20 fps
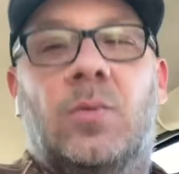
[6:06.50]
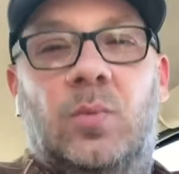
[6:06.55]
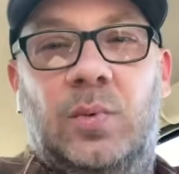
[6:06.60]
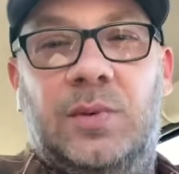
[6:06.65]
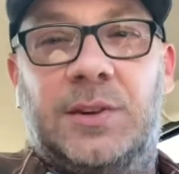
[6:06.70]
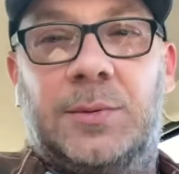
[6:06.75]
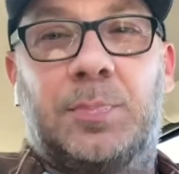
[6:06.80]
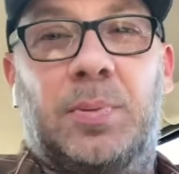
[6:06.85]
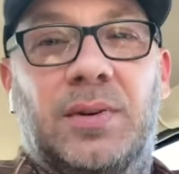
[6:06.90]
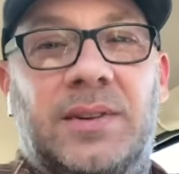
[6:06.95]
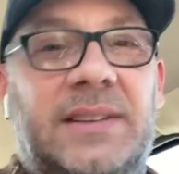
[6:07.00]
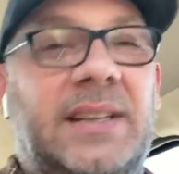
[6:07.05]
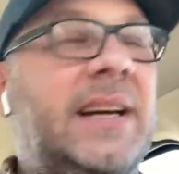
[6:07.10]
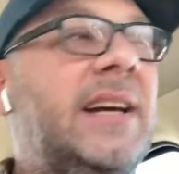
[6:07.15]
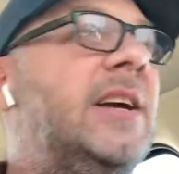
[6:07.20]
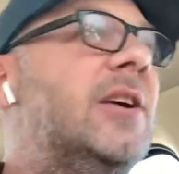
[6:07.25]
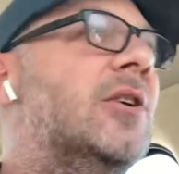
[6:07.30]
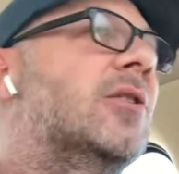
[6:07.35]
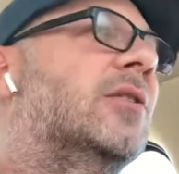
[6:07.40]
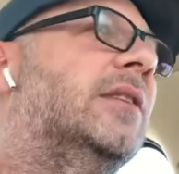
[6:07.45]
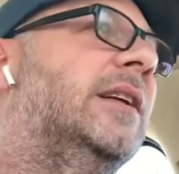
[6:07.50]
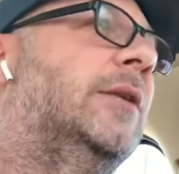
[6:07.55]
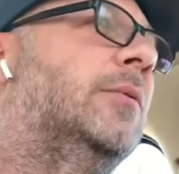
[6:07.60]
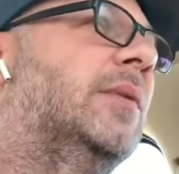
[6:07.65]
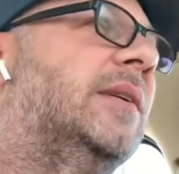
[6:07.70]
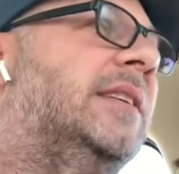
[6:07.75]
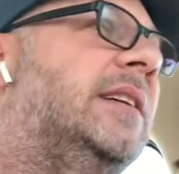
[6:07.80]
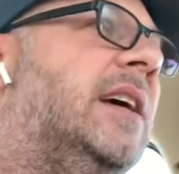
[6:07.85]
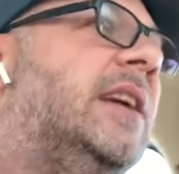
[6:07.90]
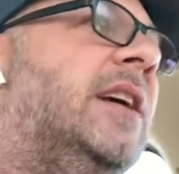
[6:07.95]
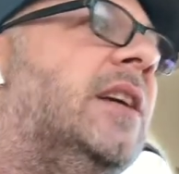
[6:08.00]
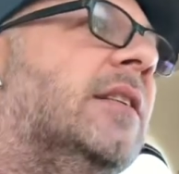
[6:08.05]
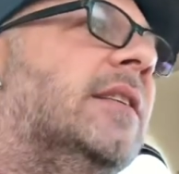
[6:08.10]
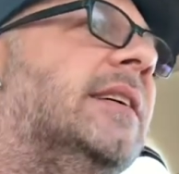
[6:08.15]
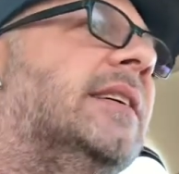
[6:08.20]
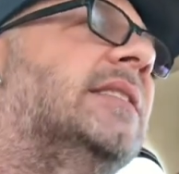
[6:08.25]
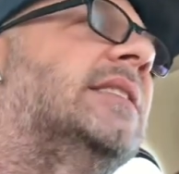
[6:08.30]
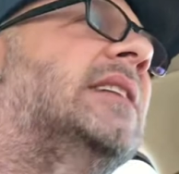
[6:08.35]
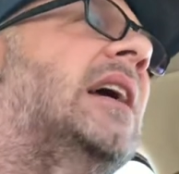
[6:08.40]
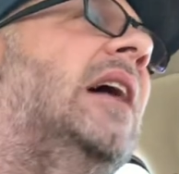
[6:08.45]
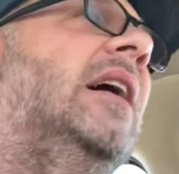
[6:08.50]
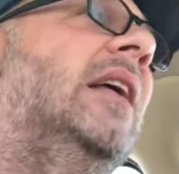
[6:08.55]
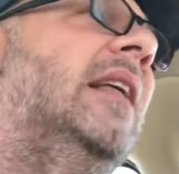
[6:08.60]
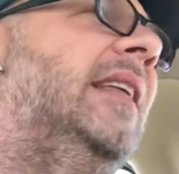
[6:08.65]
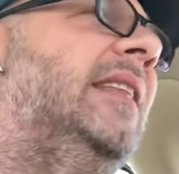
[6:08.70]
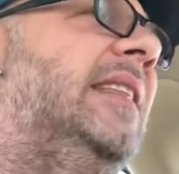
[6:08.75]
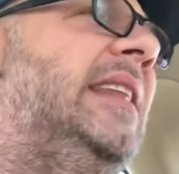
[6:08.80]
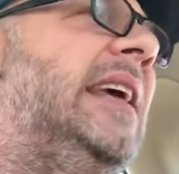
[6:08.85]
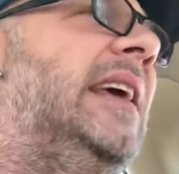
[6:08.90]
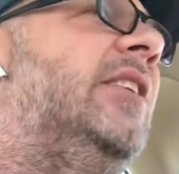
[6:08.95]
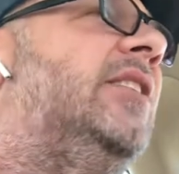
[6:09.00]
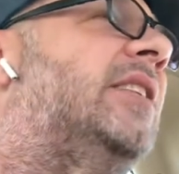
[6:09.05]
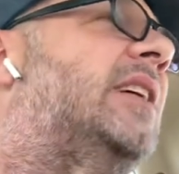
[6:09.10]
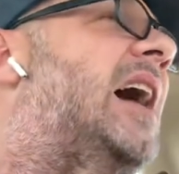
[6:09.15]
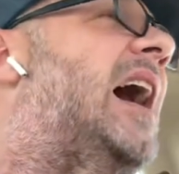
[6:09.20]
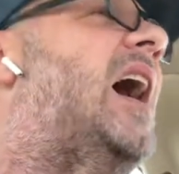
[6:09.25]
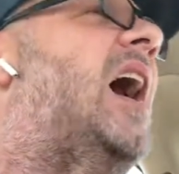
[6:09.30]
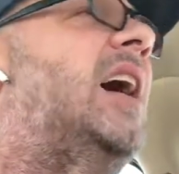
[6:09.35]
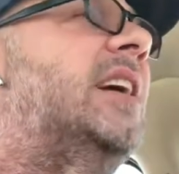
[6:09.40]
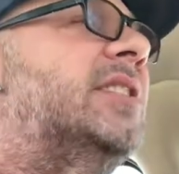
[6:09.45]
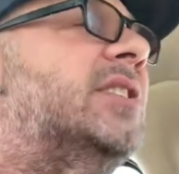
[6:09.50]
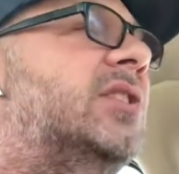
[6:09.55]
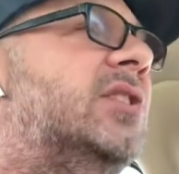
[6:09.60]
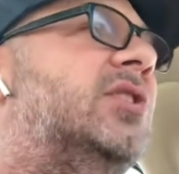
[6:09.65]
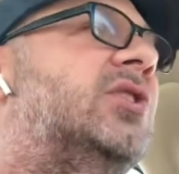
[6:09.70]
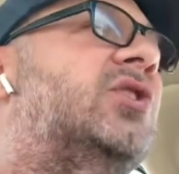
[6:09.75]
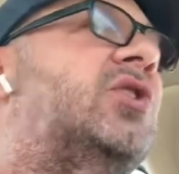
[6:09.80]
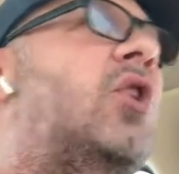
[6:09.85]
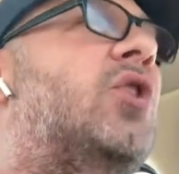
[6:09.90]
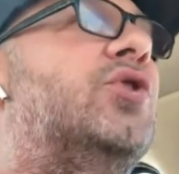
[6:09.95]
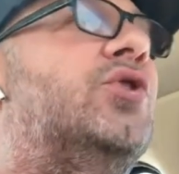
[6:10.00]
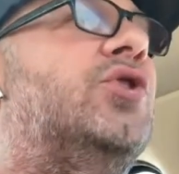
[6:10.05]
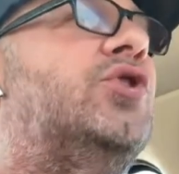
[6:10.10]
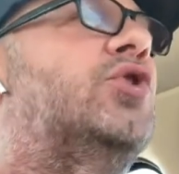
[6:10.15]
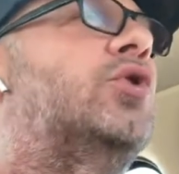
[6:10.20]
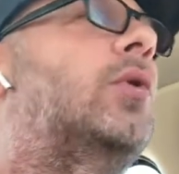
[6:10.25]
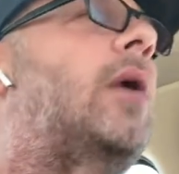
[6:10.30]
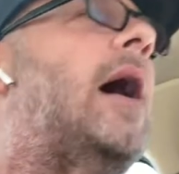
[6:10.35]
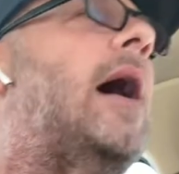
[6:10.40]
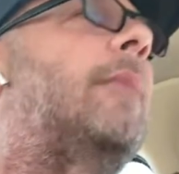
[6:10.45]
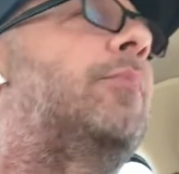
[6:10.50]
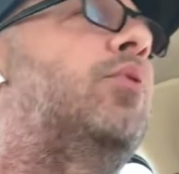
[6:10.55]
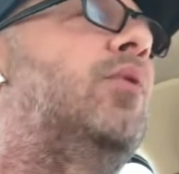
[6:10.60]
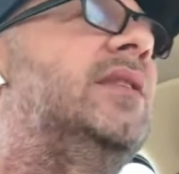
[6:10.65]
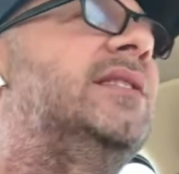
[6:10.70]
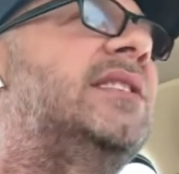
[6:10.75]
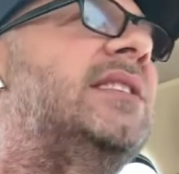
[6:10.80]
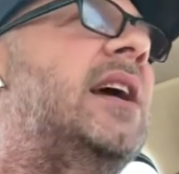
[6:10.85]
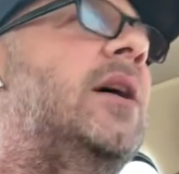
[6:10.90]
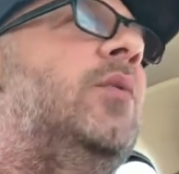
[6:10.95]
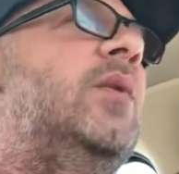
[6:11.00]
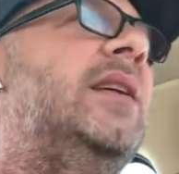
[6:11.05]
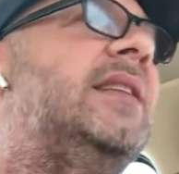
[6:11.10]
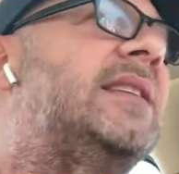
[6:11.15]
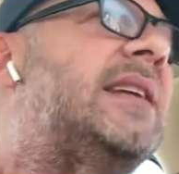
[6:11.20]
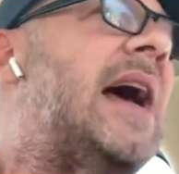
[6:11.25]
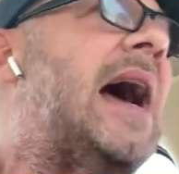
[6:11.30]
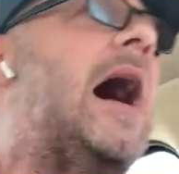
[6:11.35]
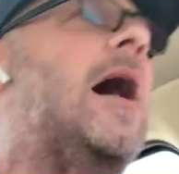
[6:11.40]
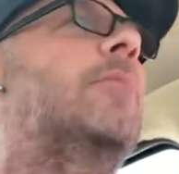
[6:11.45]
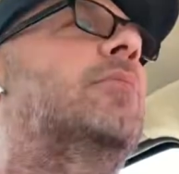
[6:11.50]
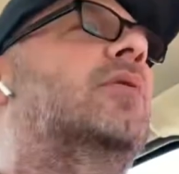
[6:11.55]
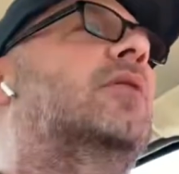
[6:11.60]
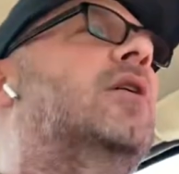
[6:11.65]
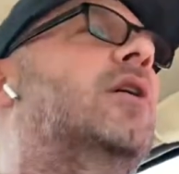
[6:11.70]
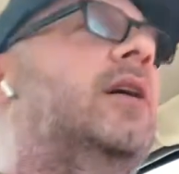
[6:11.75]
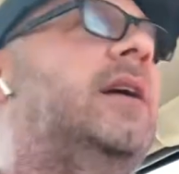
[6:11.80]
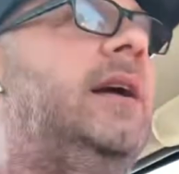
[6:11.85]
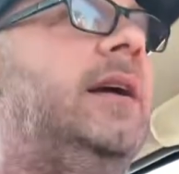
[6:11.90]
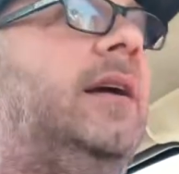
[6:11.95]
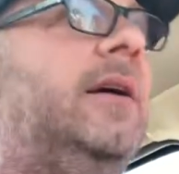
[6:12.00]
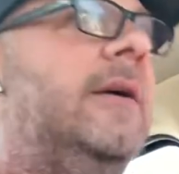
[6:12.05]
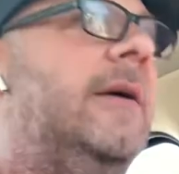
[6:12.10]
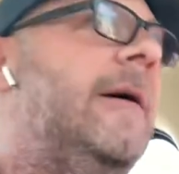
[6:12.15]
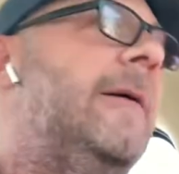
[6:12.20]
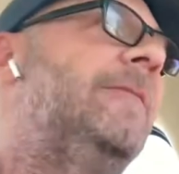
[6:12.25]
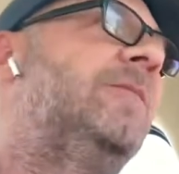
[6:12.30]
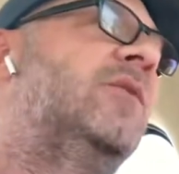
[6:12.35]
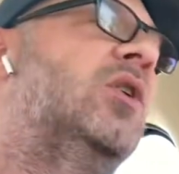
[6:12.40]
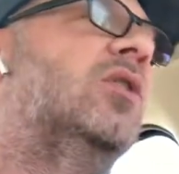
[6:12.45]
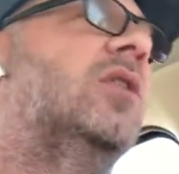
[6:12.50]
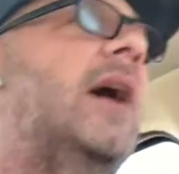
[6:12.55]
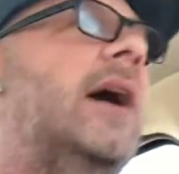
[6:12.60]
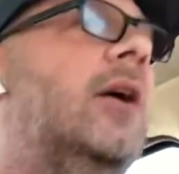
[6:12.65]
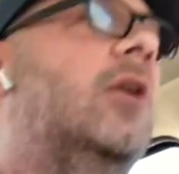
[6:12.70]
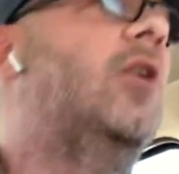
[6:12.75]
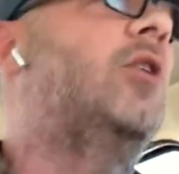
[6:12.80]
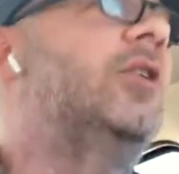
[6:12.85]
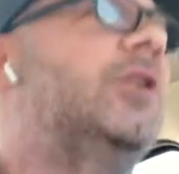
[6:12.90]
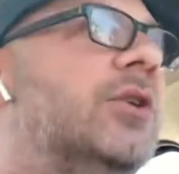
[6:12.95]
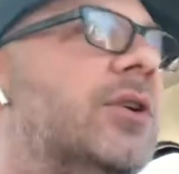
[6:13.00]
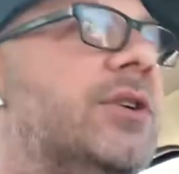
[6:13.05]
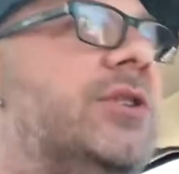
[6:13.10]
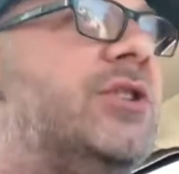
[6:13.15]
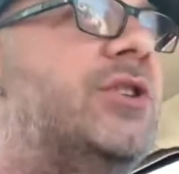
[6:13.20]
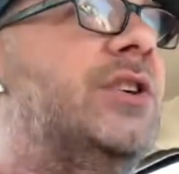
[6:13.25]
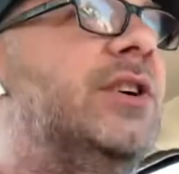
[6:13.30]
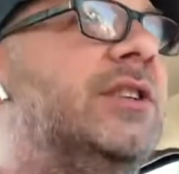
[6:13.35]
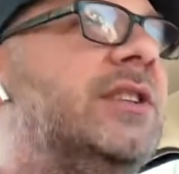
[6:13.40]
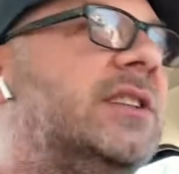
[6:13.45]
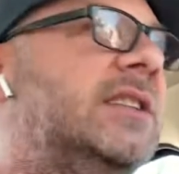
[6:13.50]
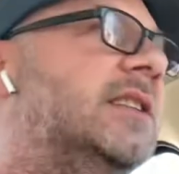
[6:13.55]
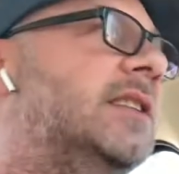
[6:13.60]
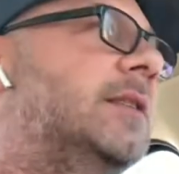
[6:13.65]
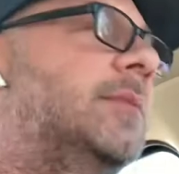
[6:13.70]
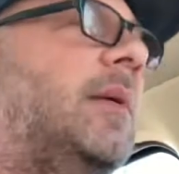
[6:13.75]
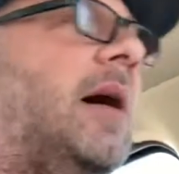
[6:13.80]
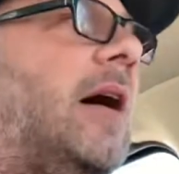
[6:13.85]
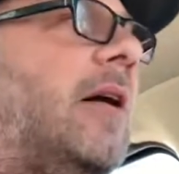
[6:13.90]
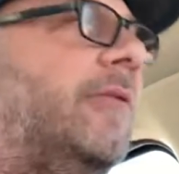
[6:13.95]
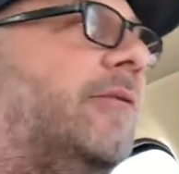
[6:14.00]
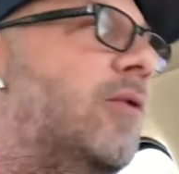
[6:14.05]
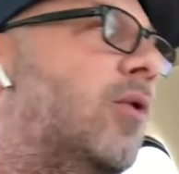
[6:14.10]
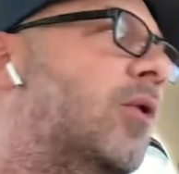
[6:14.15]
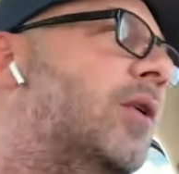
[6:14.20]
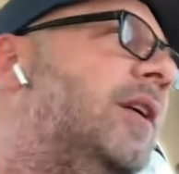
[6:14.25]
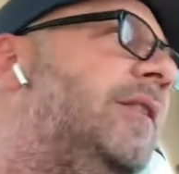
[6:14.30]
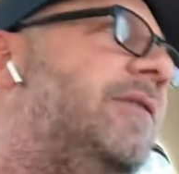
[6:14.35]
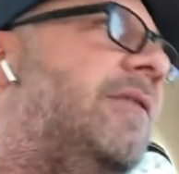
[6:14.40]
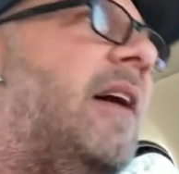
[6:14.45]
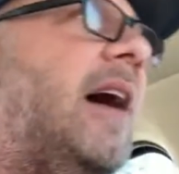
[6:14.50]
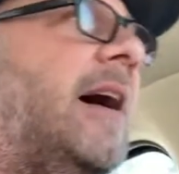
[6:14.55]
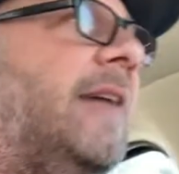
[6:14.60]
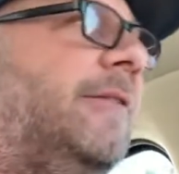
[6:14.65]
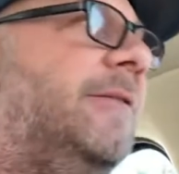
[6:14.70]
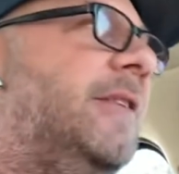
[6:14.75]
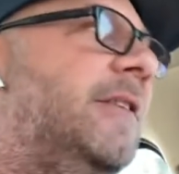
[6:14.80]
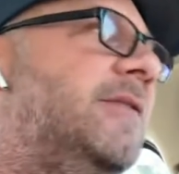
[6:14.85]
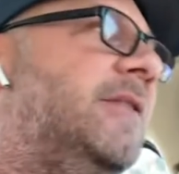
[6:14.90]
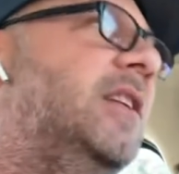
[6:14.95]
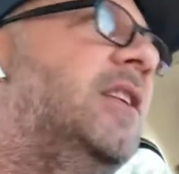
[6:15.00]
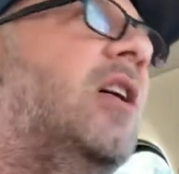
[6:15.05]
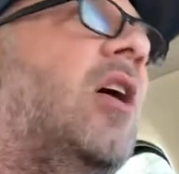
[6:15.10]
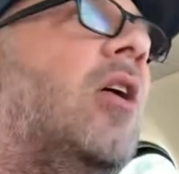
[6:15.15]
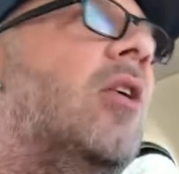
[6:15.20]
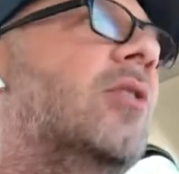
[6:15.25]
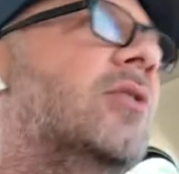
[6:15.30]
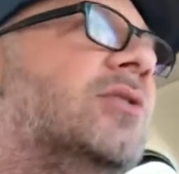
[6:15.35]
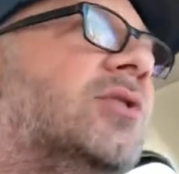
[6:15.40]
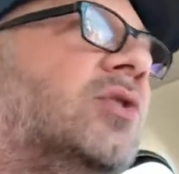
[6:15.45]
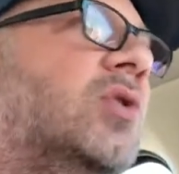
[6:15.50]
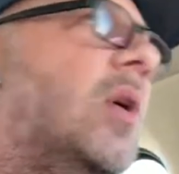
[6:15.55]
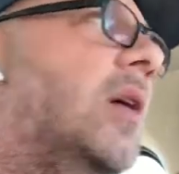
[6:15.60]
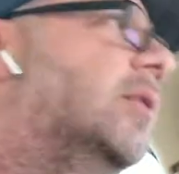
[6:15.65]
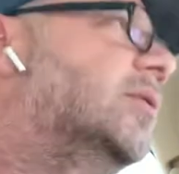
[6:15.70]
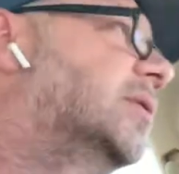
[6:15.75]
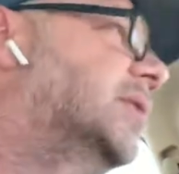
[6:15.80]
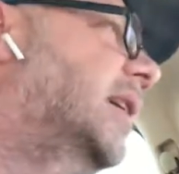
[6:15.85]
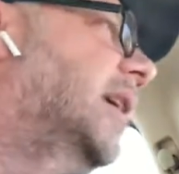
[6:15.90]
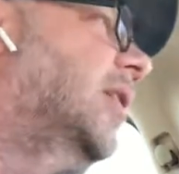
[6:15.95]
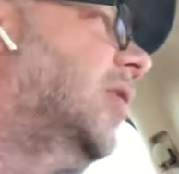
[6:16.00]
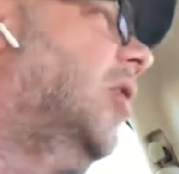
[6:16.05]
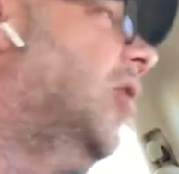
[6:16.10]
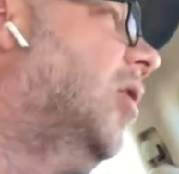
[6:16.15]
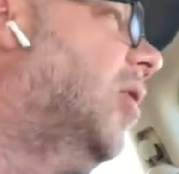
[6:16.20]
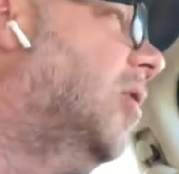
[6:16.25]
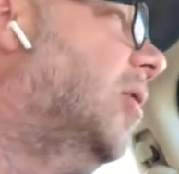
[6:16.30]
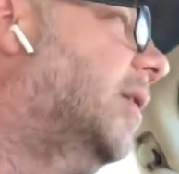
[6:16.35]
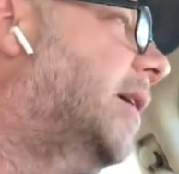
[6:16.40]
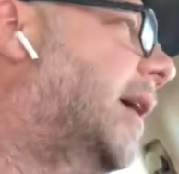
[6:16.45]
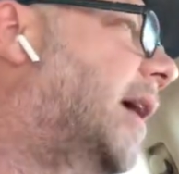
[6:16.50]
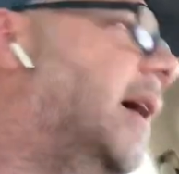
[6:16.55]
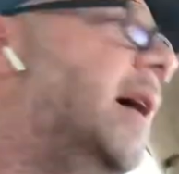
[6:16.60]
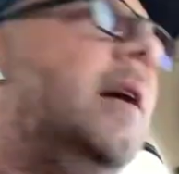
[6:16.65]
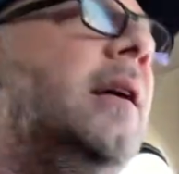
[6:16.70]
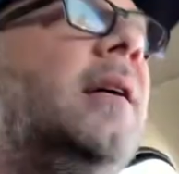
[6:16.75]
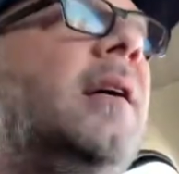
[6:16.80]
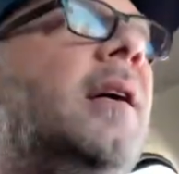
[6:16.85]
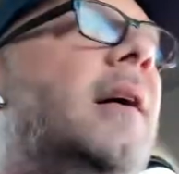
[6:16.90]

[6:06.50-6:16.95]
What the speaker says: was particularly ridiculous. The cost started to drop. Once I went to Albuquerque, they're like, oh, your insurance is about $45, $50. So I was like, oh, okay.